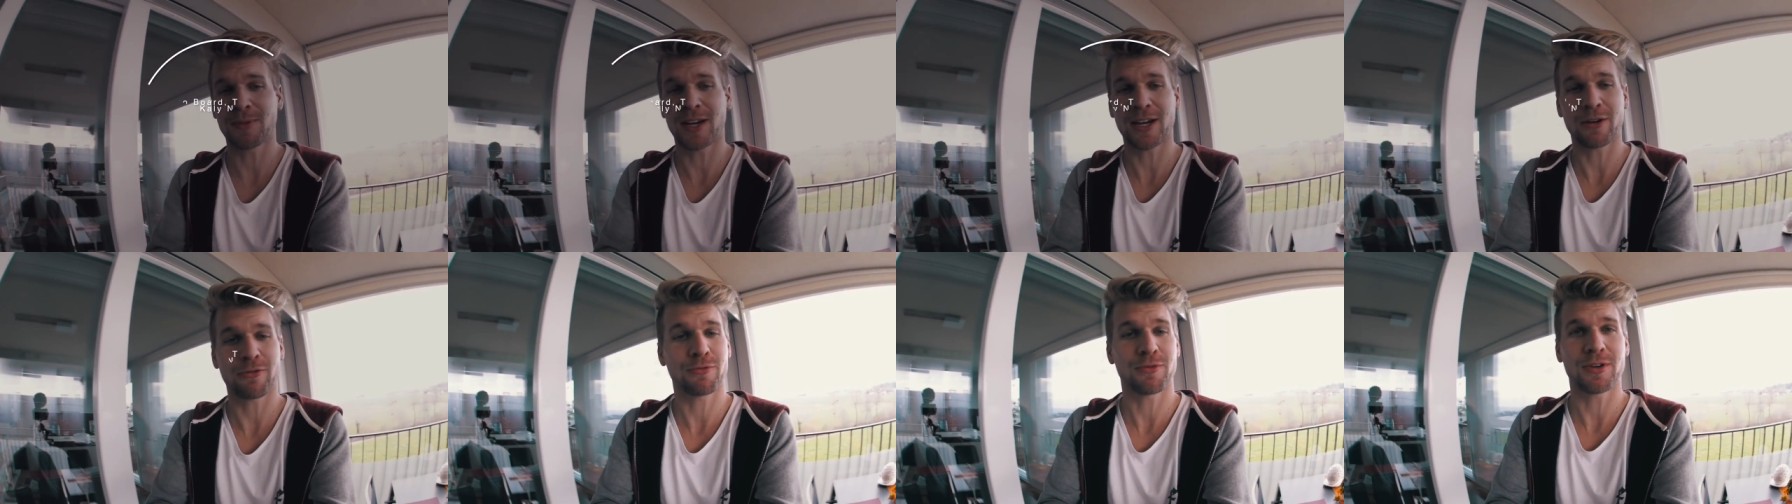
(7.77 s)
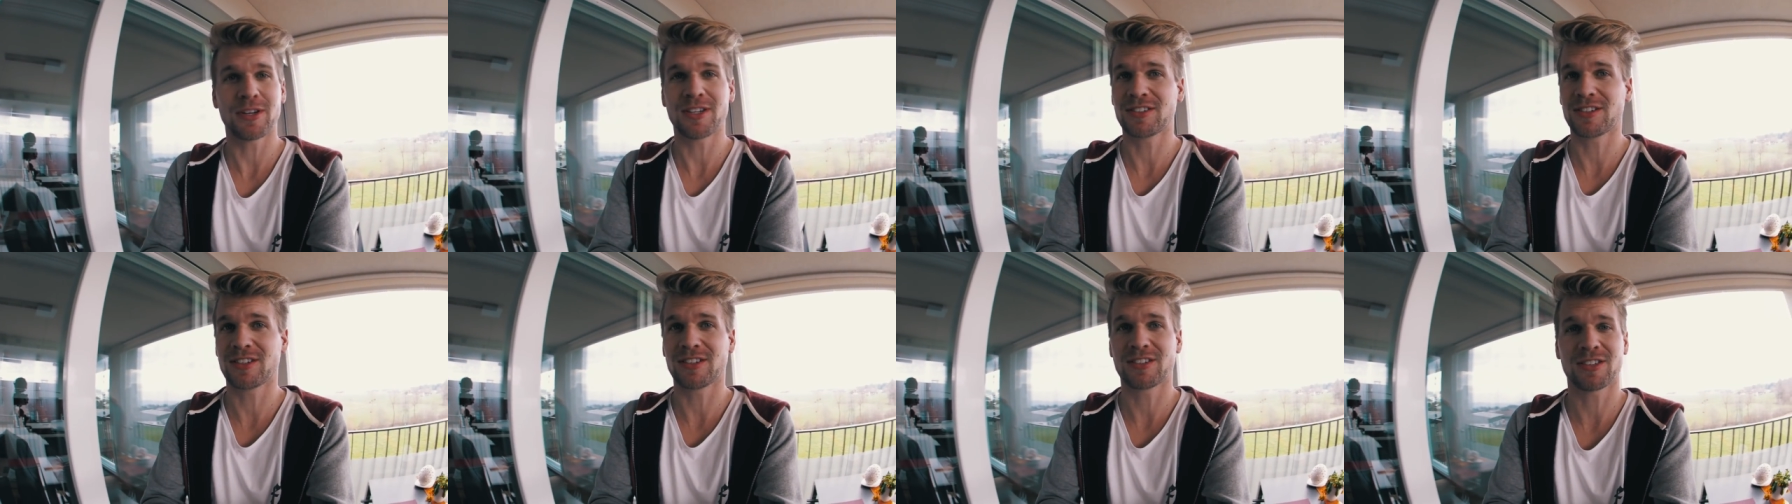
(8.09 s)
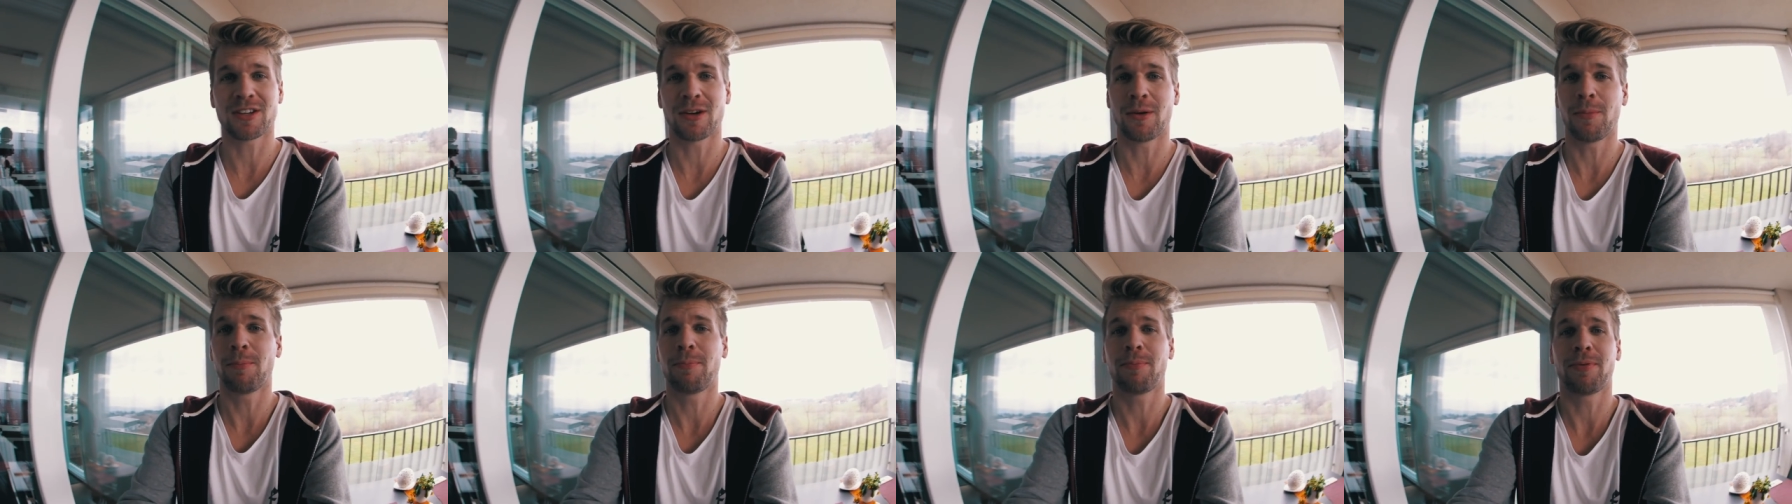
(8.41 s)
my wrist is
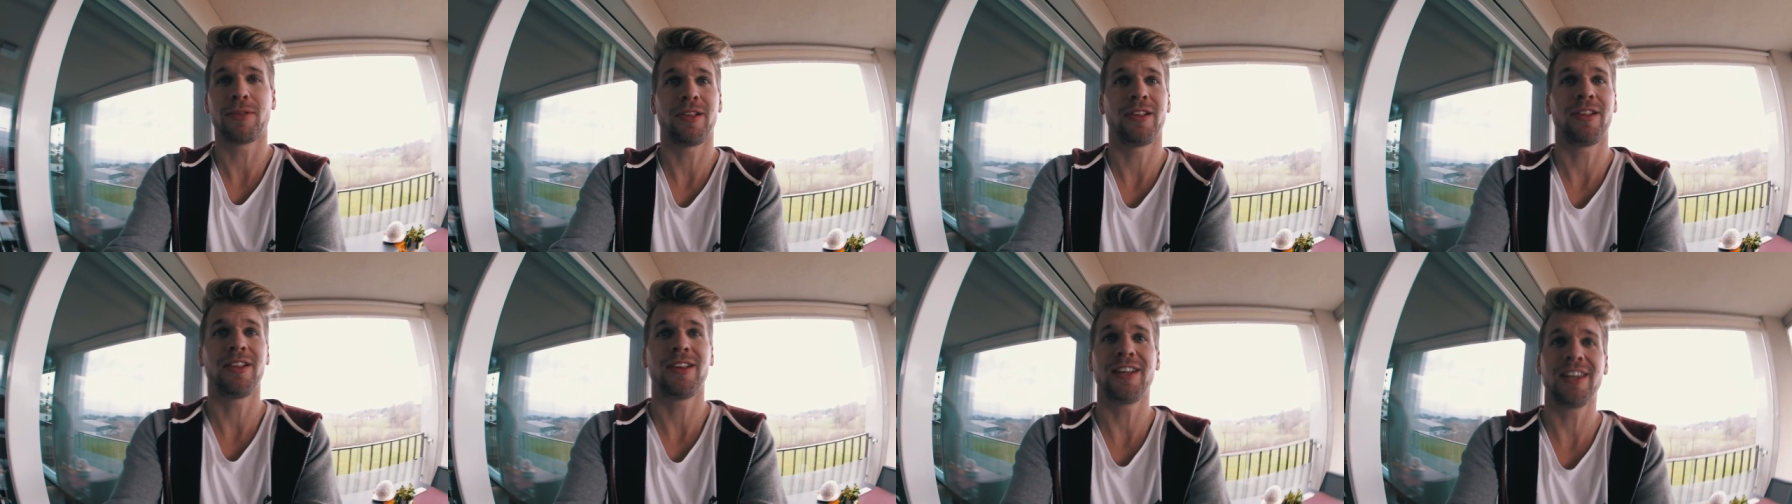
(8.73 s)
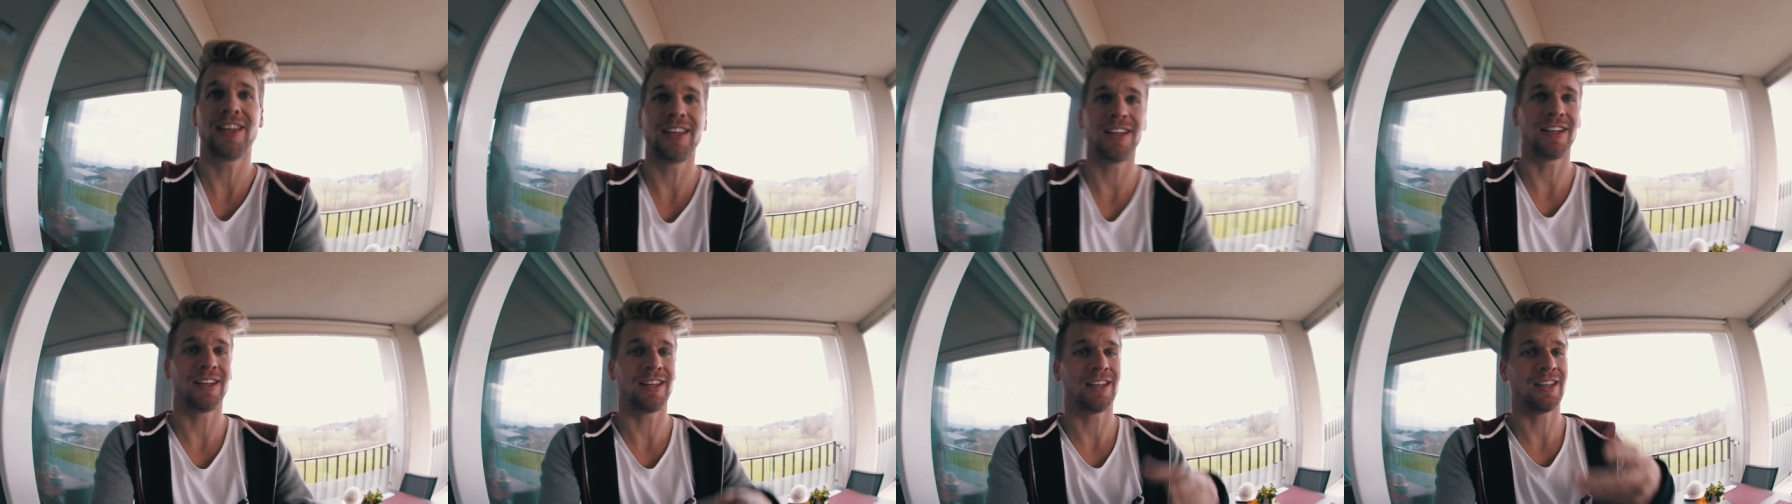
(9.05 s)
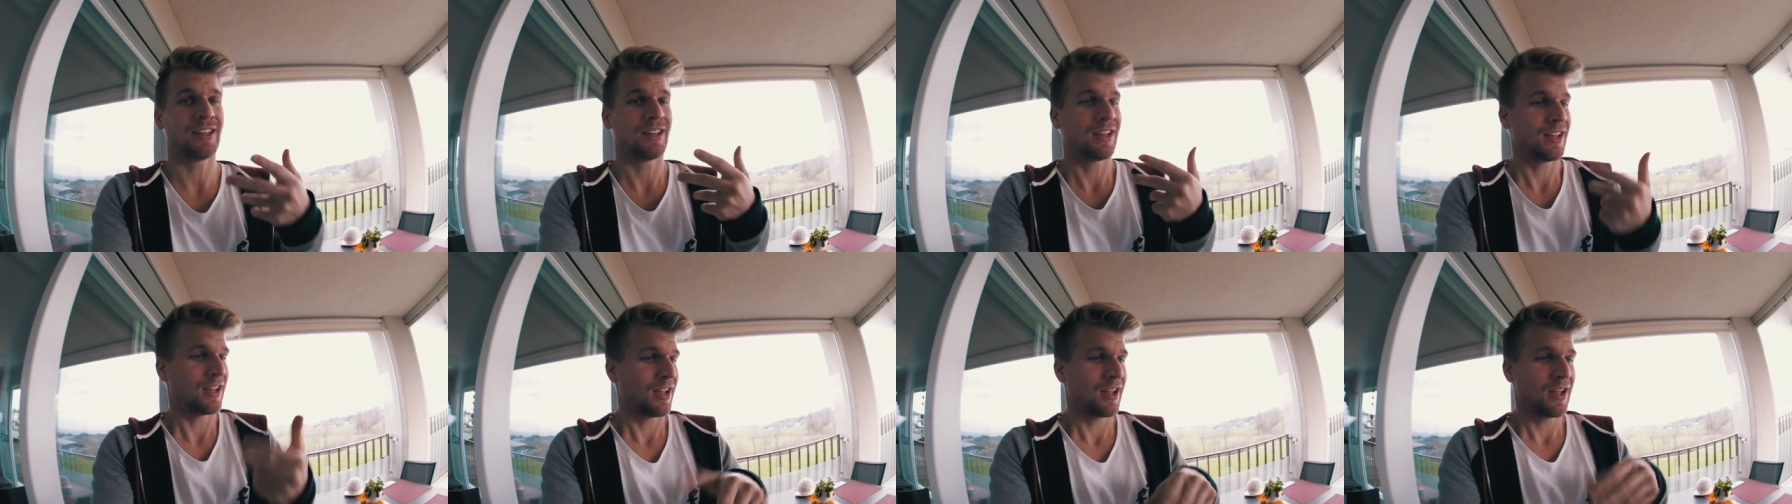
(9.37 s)

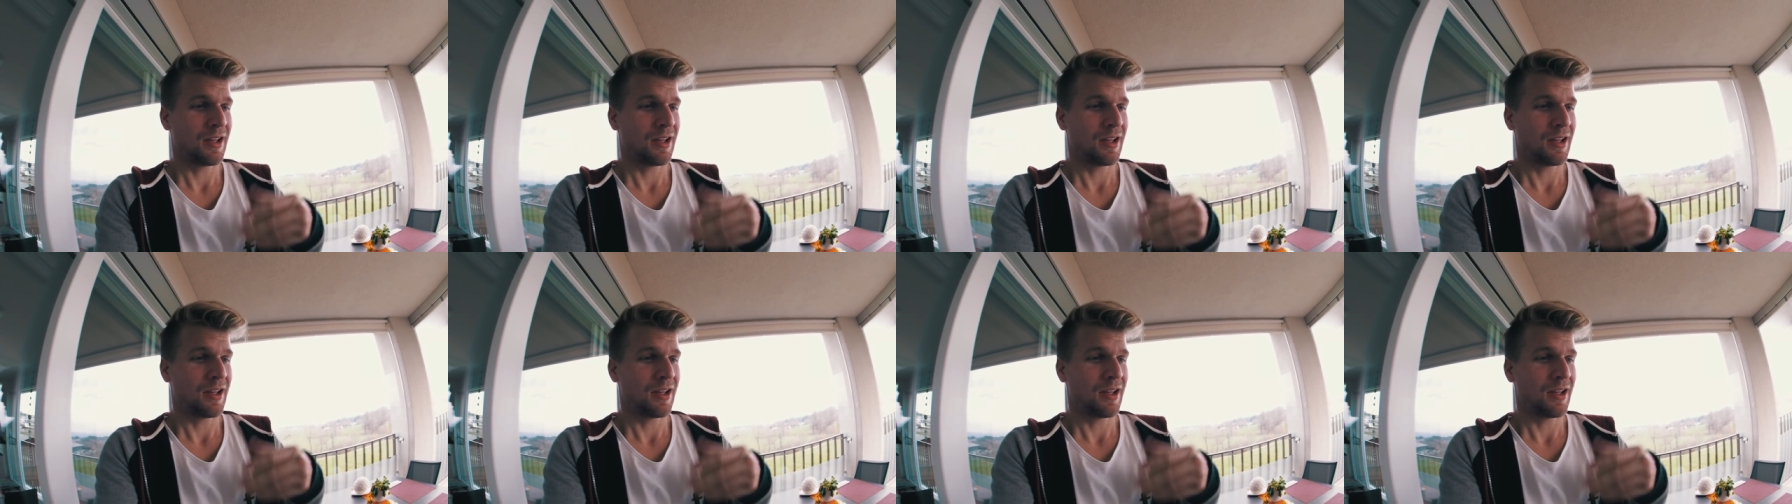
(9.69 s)
completely